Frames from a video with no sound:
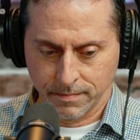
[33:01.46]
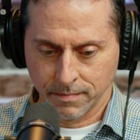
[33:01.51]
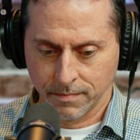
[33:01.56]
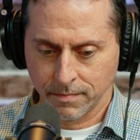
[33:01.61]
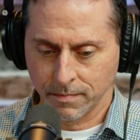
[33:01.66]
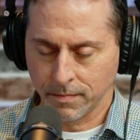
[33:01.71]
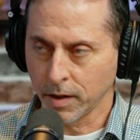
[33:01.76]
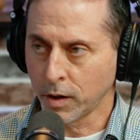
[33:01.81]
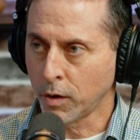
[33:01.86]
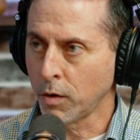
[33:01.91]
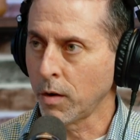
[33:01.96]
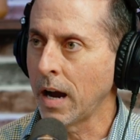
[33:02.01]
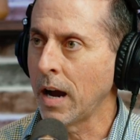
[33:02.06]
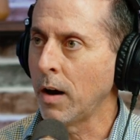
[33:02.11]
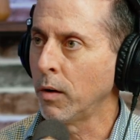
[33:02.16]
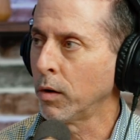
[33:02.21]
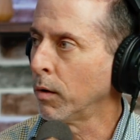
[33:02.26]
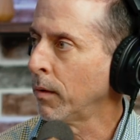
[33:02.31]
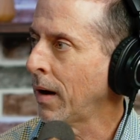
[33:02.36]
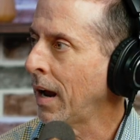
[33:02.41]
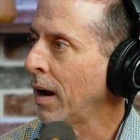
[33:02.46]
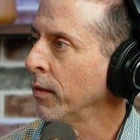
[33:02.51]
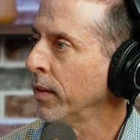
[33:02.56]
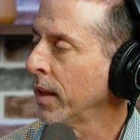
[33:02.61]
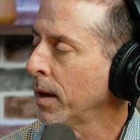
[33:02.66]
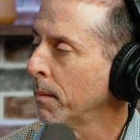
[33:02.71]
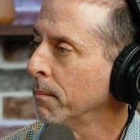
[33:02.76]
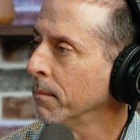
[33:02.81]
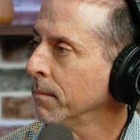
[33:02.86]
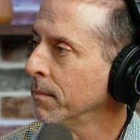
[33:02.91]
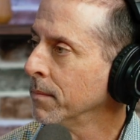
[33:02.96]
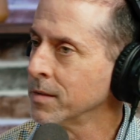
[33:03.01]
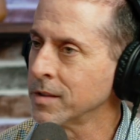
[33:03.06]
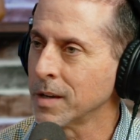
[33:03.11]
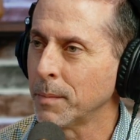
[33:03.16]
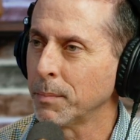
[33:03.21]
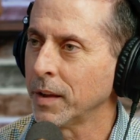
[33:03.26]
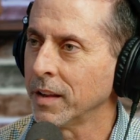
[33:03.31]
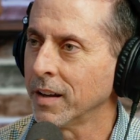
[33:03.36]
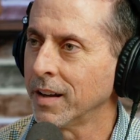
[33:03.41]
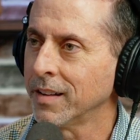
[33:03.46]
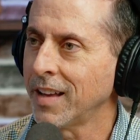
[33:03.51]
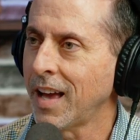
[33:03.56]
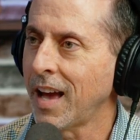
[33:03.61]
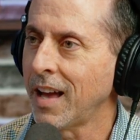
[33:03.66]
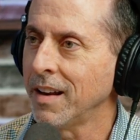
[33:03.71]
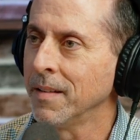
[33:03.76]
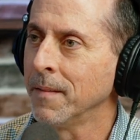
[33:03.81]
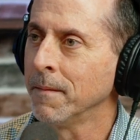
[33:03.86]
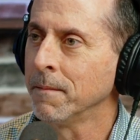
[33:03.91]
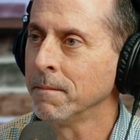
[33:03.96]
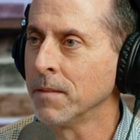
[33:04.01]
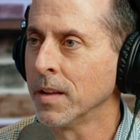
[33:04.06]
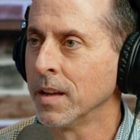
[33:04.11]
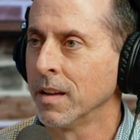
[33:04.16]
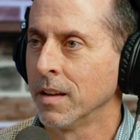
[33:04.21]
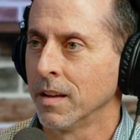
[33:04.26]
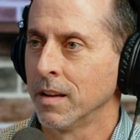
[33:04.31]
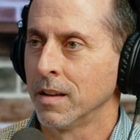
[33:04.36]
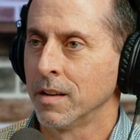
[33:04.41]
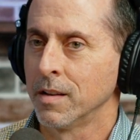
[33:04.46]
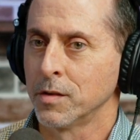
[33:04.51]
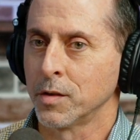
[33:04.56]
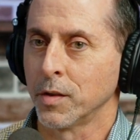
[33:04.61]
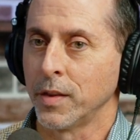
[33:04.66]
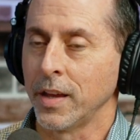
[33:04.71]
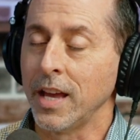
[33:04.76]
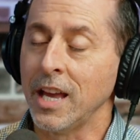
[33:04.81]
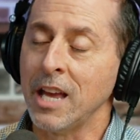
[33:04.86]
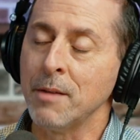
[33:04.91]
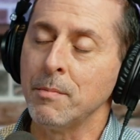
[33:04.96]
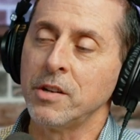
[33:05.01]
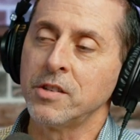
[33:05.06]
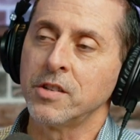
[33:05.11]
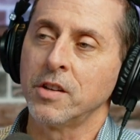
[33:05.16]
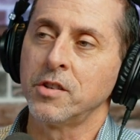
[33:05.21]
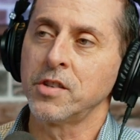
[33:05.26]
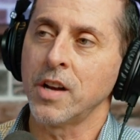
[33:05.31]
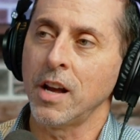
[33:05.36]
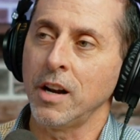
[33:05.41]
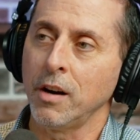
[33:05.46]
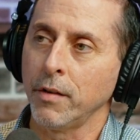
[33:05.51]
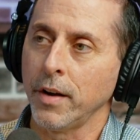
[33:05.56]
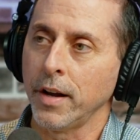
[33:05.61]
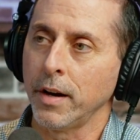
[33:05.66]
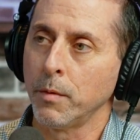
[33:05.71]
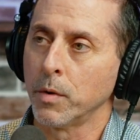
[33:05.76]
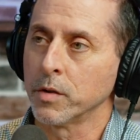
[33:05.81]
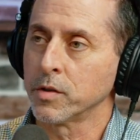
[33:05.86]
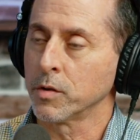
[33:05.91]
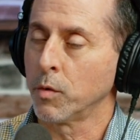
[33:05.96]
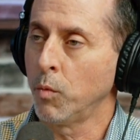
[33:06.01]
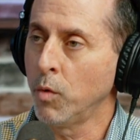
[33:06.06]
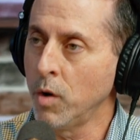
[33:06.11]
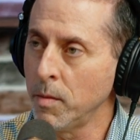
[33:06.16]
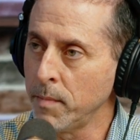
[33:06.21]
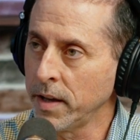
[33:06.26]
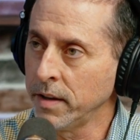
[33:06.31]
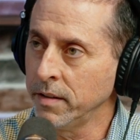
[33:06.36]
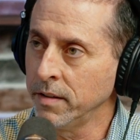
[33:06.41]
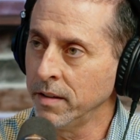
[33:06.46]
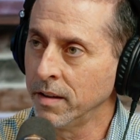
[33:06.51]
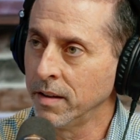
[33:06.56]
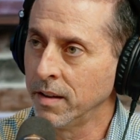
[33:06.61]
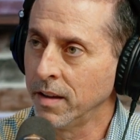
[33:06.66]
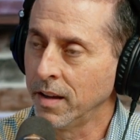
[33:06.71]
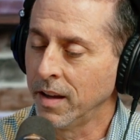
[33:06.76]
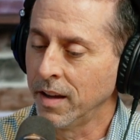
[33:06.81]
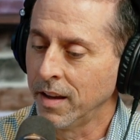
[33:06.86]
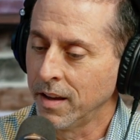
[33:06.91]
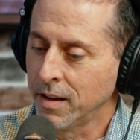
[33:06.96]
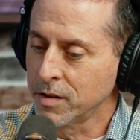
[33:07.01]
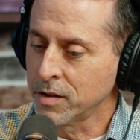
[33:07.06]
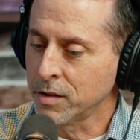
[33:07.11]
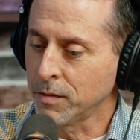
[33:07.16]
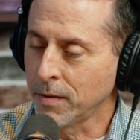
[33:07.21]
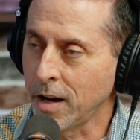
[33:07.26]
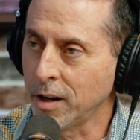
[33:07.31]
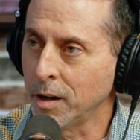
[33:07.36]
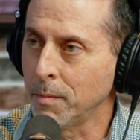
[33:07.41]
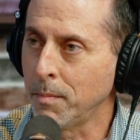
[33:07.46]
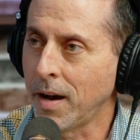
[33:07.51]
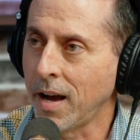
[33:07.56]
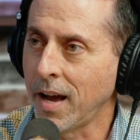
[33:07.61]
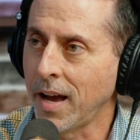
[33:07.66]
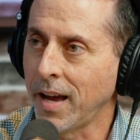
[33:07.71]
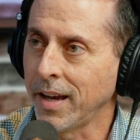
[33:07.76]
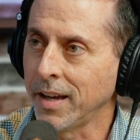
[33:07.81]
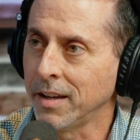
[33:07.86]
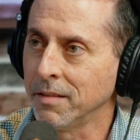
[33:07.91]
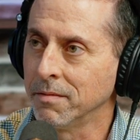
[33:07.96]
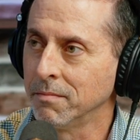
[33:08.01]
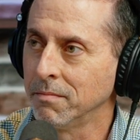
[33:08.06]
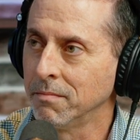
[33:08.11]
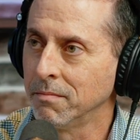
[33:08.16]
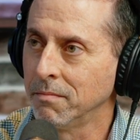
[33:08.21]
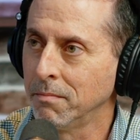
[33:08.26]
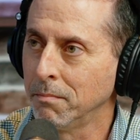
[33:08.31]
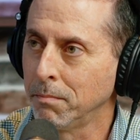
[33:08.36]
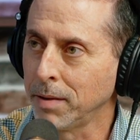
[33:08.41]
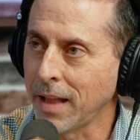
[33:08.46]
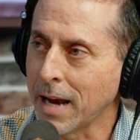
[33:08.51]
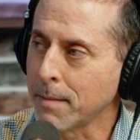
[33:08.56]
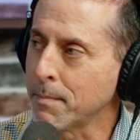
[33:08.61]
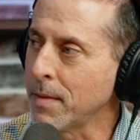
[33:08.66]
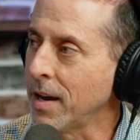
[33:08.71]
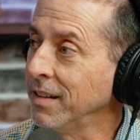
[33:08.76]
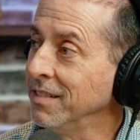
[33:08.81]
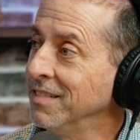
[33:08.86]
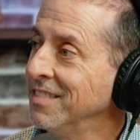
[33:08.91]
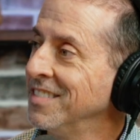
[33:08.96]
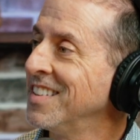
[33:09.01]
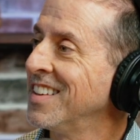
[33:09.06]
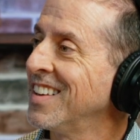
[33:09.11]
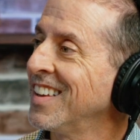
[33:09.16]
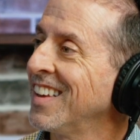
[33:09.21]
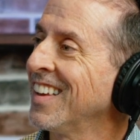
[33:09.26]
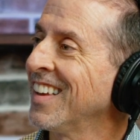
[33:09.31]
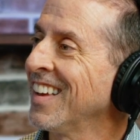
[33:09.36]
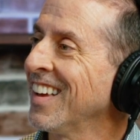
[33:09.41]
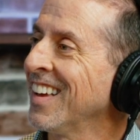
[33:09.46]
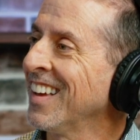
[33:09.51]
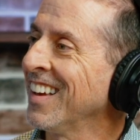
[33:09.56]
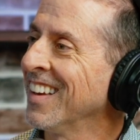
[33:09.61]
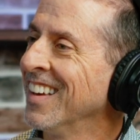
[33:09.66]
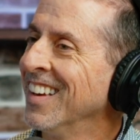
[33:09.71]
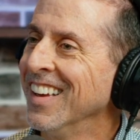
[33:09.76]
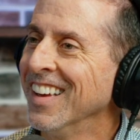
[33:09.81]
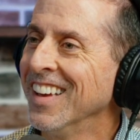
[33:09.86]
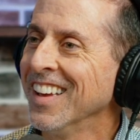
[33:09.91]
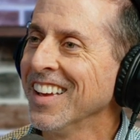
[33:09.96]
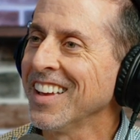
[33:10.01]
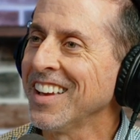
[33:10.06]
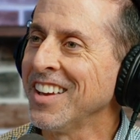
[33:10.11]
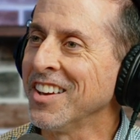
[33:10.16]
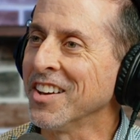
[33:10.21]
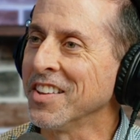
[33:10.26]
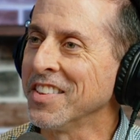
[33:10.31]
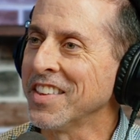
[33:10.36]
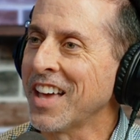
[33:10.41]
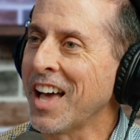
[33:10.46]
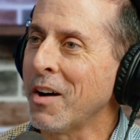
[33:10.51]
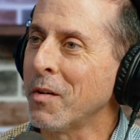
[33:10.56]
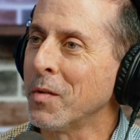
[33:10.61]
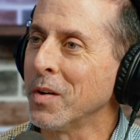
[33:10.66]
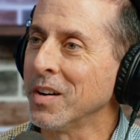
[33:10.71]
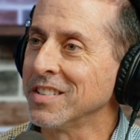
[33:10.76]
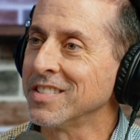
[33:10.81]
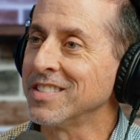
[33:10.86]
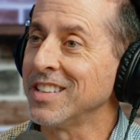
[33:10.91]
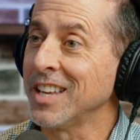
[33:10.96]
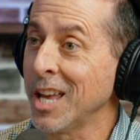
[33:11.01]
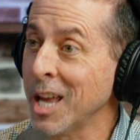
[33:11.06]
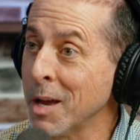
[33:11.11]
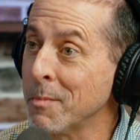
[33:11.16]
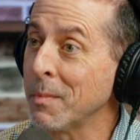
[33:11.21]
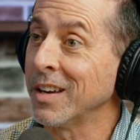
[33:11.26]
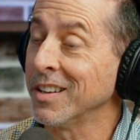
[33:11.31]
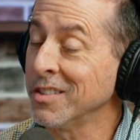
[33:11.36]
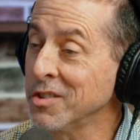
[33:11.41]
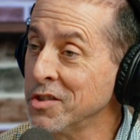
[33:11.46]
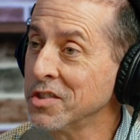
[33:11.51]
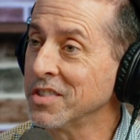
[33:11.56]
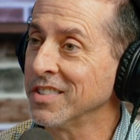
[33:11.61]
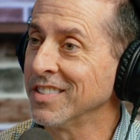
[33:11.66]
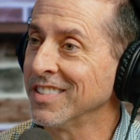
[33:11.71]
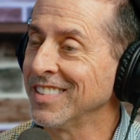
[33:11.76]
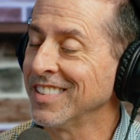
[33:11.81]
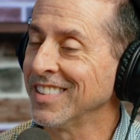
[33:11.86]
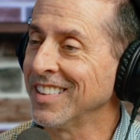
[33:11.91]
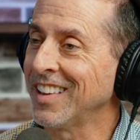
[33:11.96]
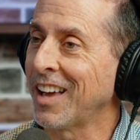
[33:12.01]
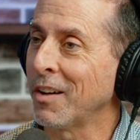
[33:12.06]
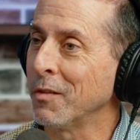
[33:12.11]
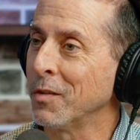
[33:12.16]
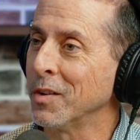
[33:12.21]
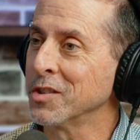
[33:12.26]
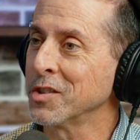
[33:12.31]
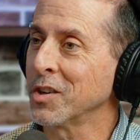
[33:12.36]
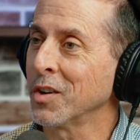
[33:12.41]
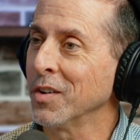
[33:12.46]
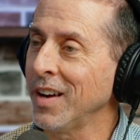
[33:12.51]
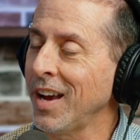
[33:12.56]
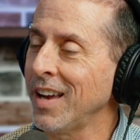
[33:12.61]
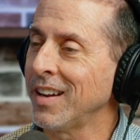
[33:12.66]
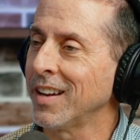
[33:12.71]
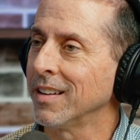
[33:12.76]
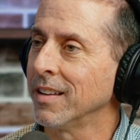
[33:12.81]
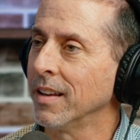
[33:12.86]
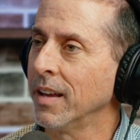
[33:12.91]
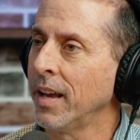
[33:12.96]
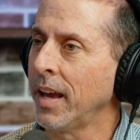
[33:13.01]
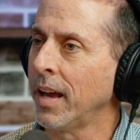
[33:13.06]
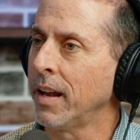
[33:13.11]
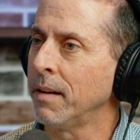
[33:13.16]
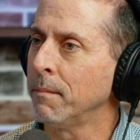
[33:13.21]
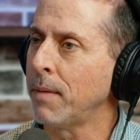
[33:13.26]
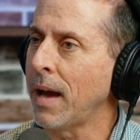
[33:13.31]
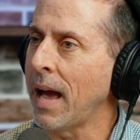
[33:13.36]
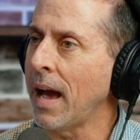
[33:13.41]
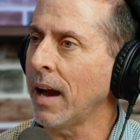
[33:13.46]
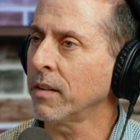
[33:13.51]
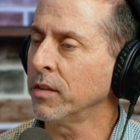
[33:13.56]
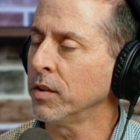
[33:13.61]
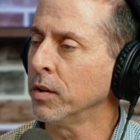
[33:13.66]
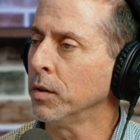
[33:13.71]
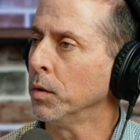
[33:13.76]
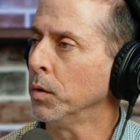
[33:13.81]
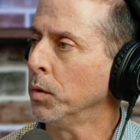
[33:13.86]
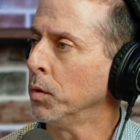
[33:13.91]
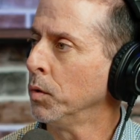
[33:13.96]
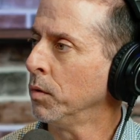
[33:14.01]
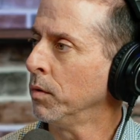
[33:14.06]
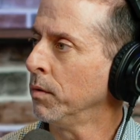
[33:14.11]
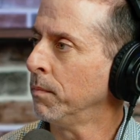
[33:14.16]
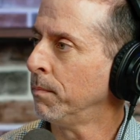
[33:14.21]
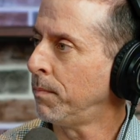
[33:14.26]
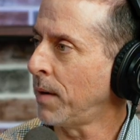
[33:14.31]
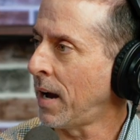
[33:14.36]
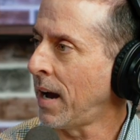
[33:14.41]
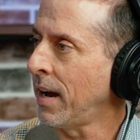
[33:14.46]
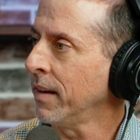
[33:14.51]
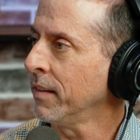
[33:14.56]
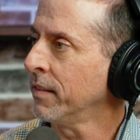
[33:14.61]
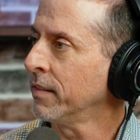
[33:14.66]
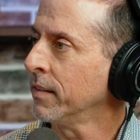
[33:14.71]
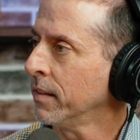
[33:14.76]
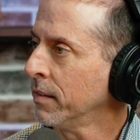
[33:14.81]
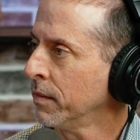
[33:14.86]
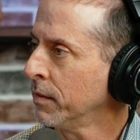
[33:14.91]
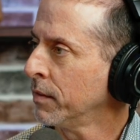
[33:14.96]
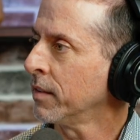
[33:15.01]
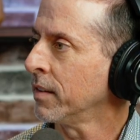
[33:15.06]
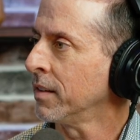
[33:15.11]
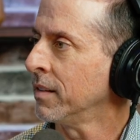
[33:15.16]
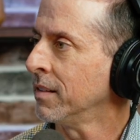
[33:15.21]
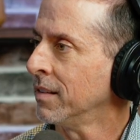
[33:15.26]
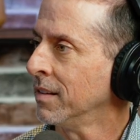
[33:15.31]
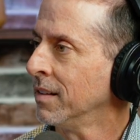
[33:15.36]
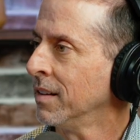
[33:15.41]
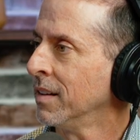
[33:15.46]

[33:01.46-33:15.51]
the crowd around them, something like that. So the image it generated was a woman surrounded by black men. That was the image that was created. And back to biases and